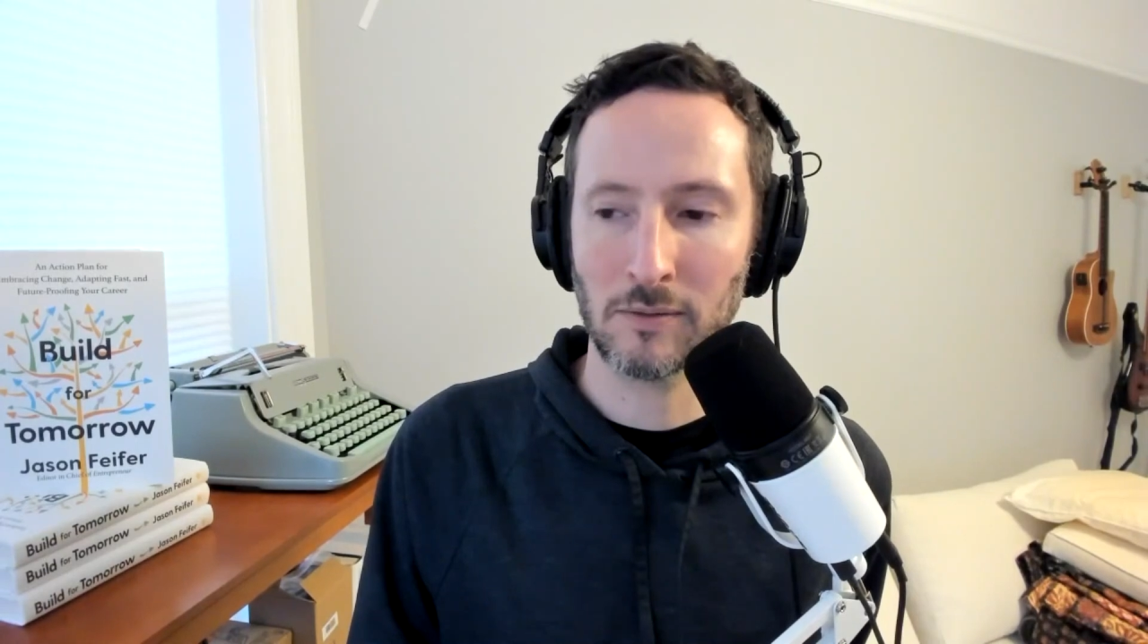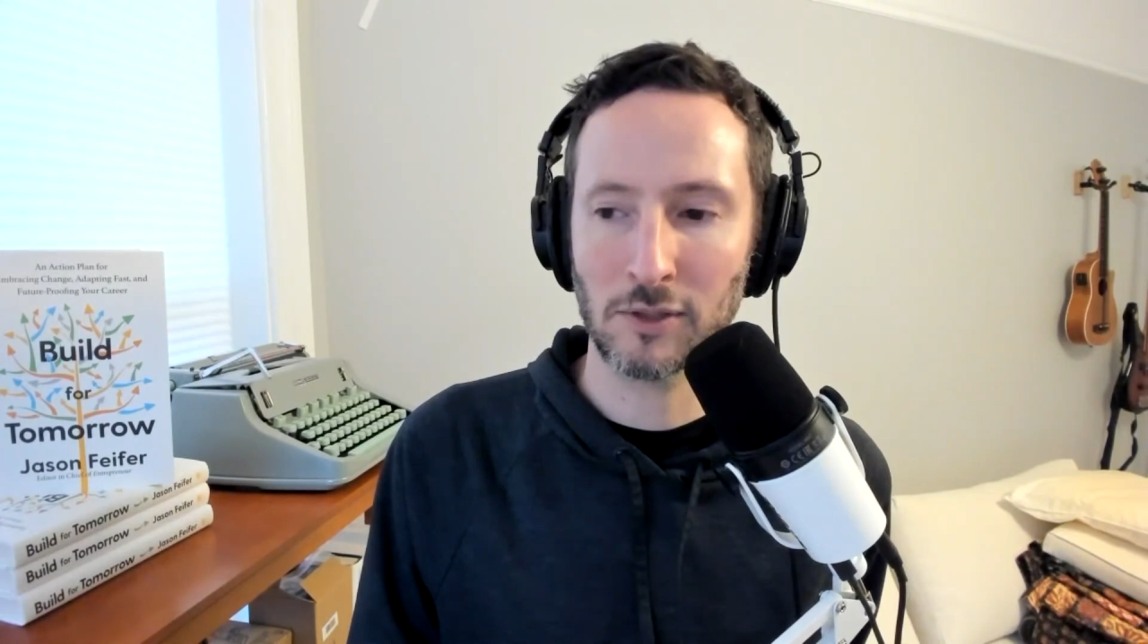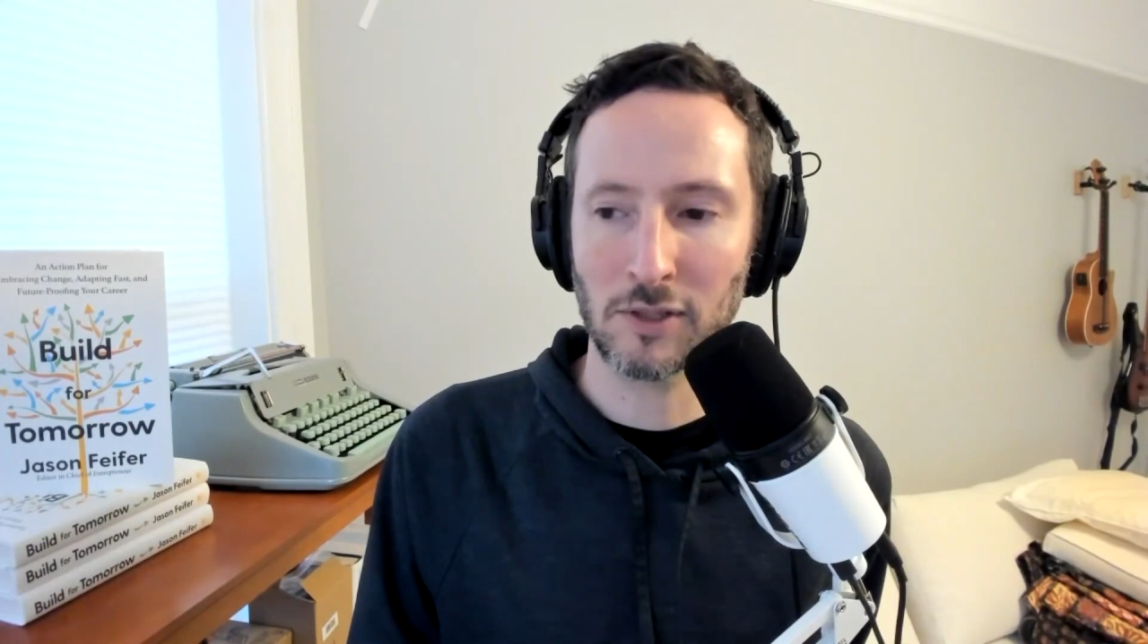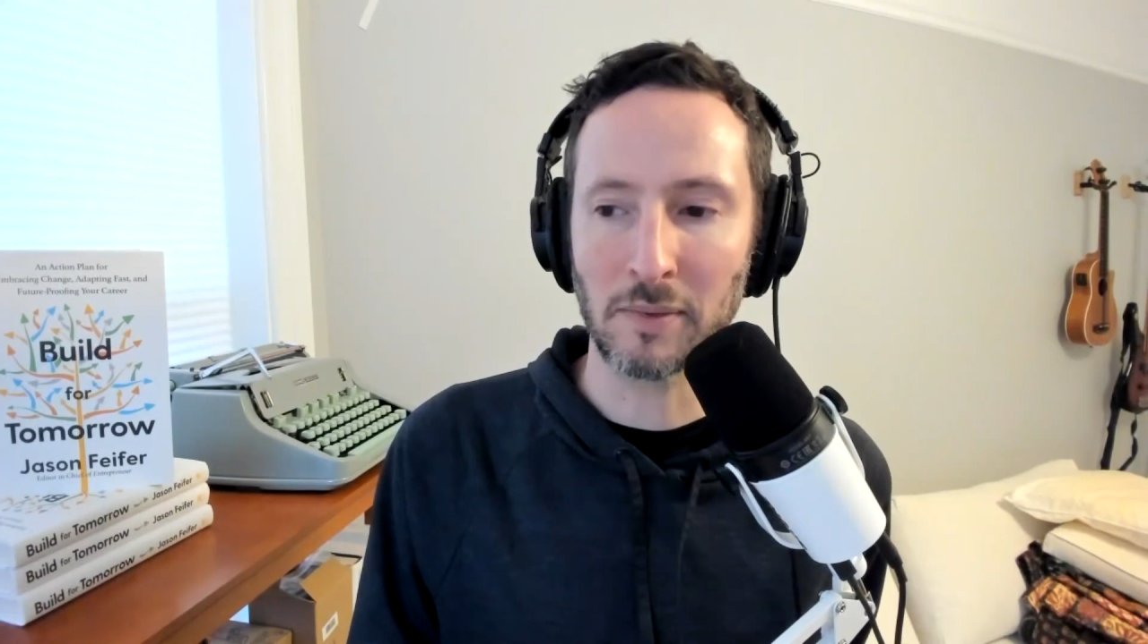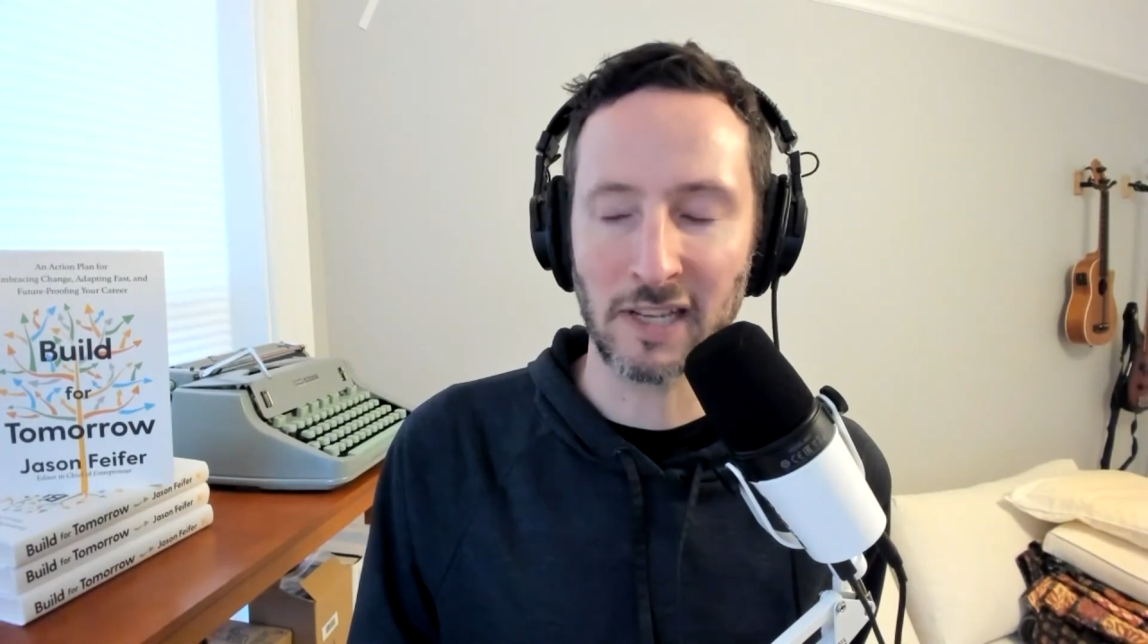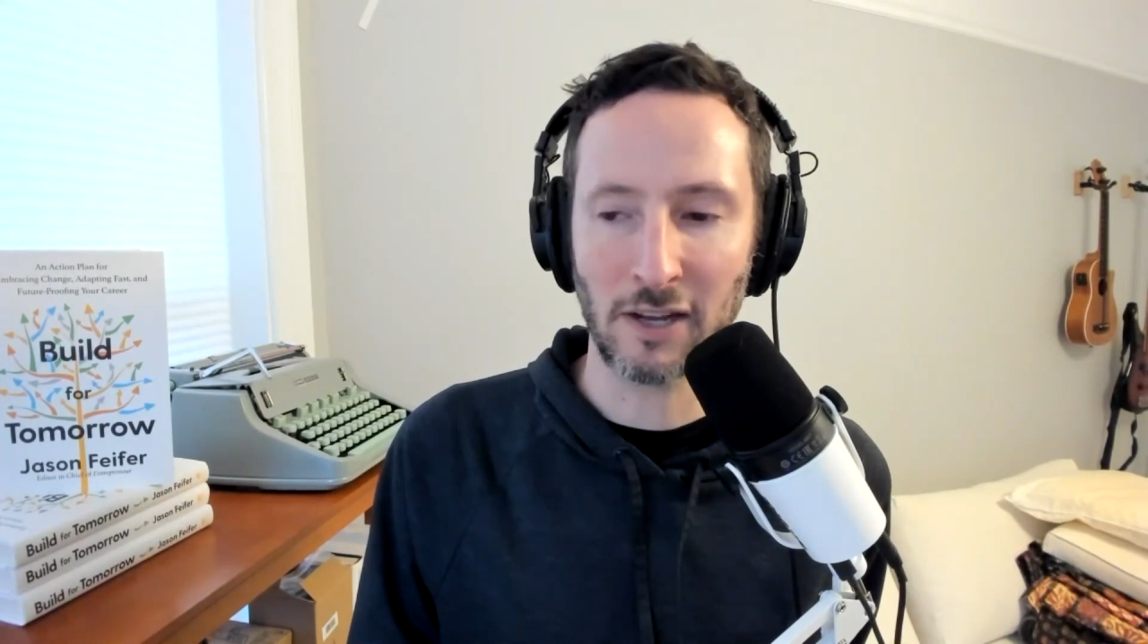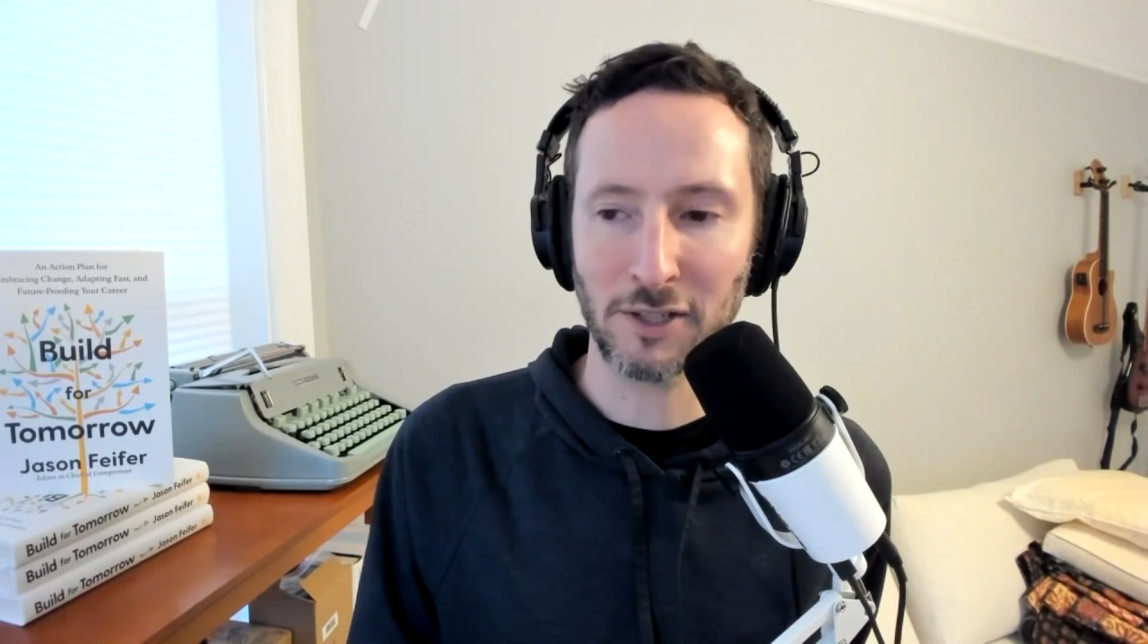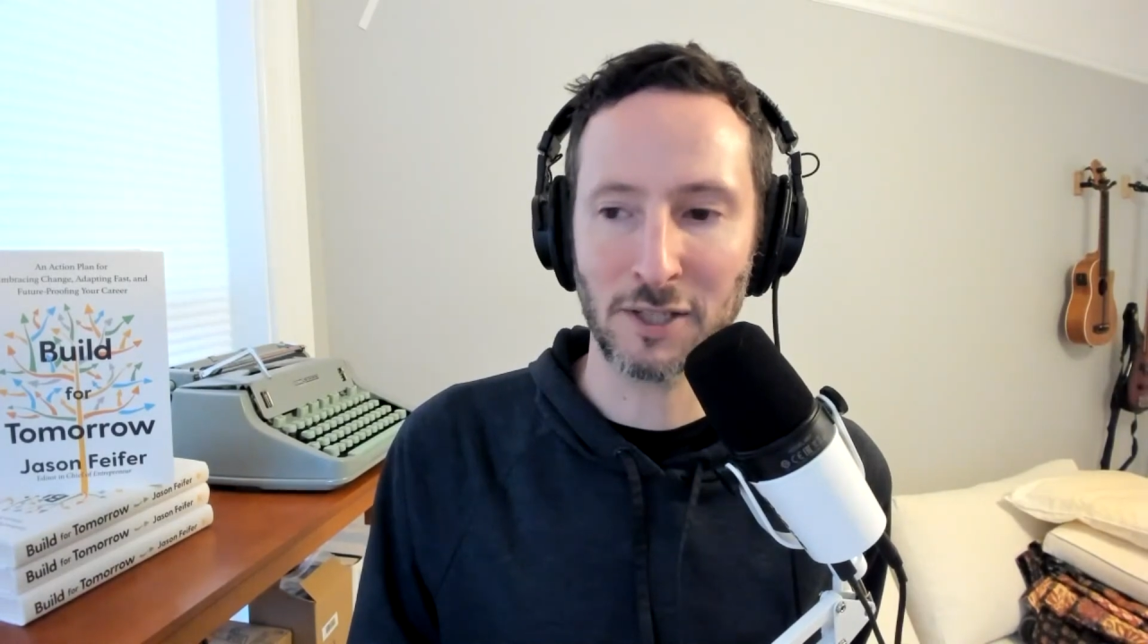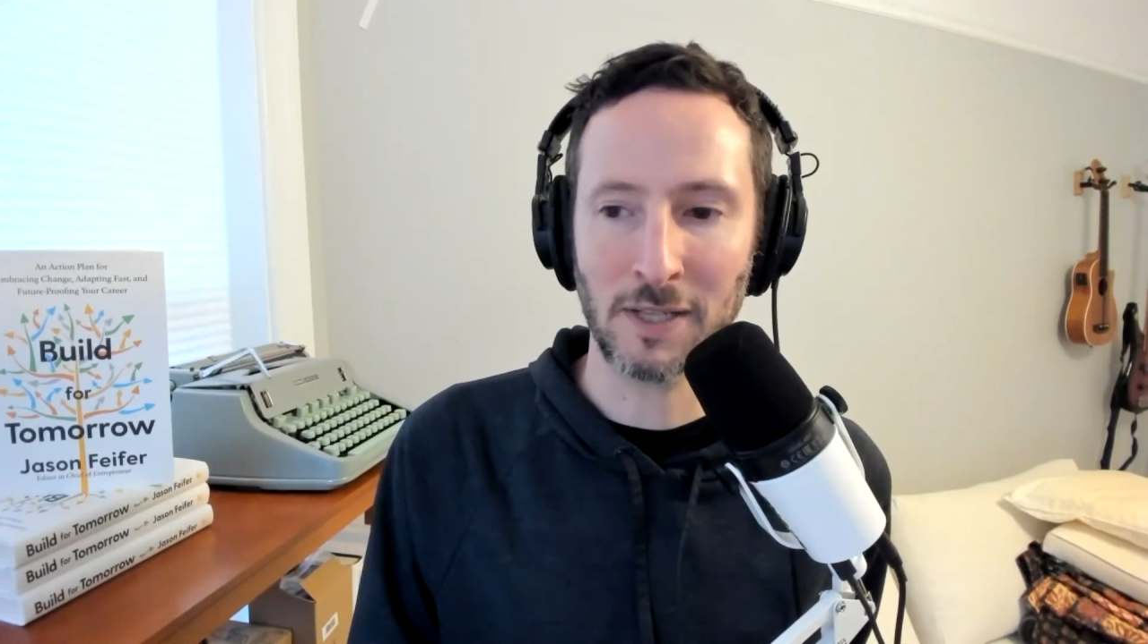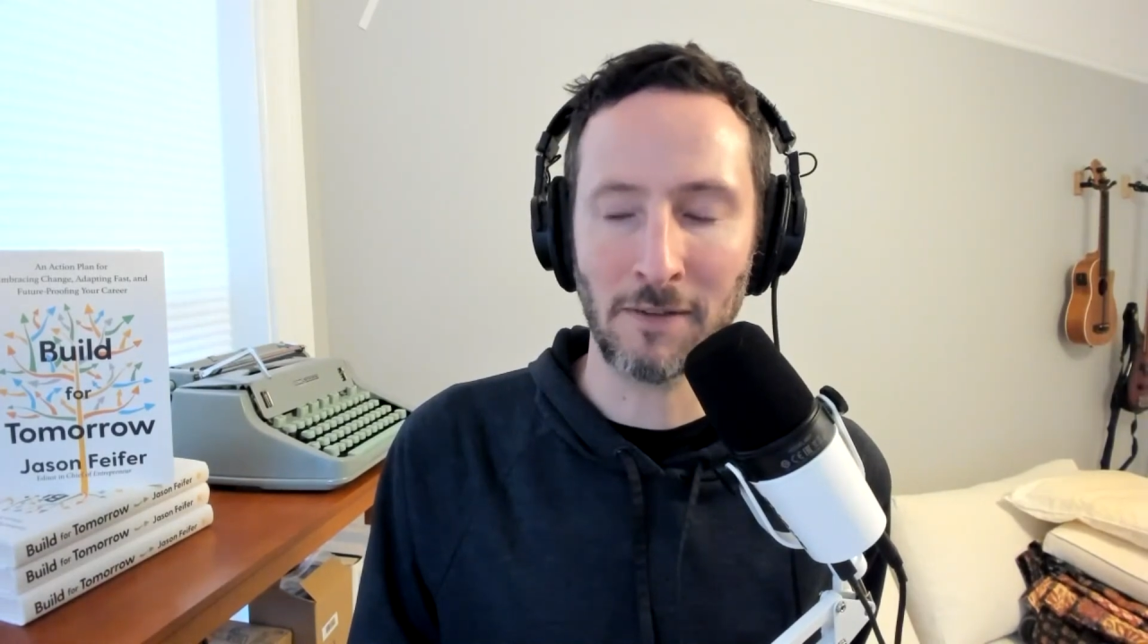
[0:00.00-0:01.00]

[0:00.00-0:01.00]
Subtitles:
somebody else's